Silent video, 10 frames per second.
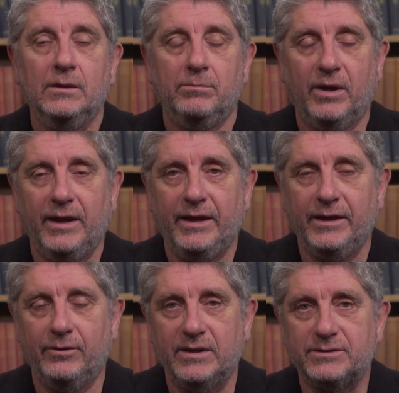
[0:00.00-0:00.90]
But I
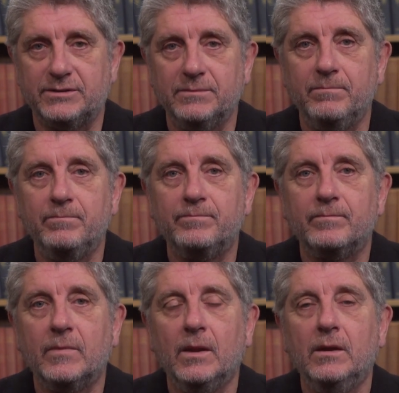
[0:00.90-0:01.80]
digress.
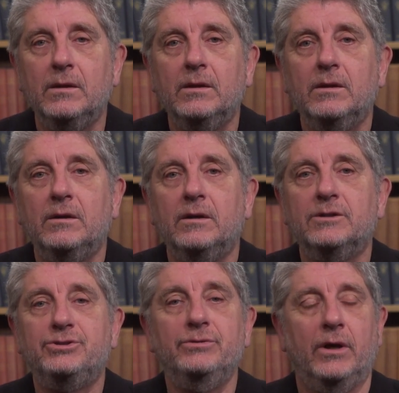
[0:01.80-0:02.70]

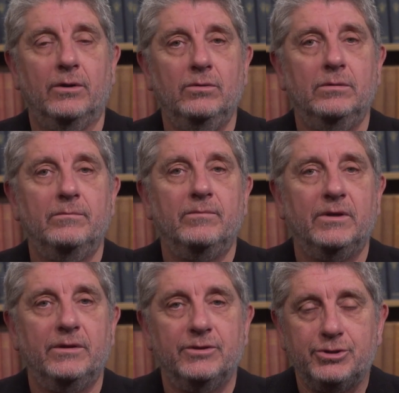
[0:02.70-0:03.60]
As you know,
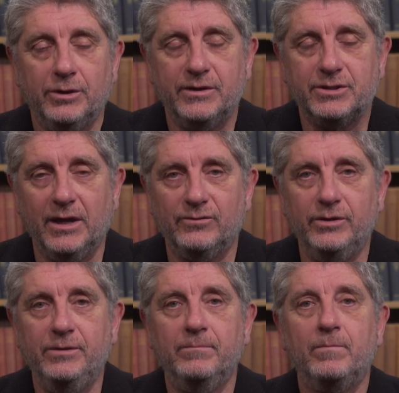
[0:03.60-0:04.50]
and the show has
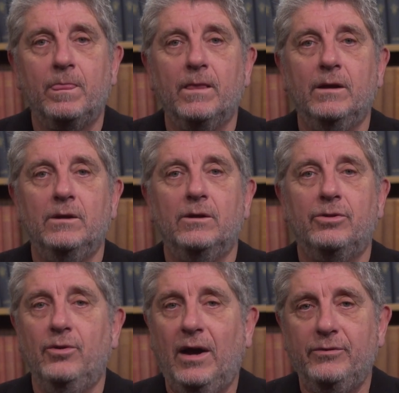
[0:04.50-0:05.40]
covered,
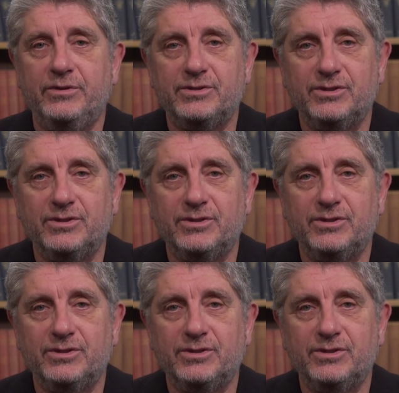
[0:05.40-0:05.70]
throughout the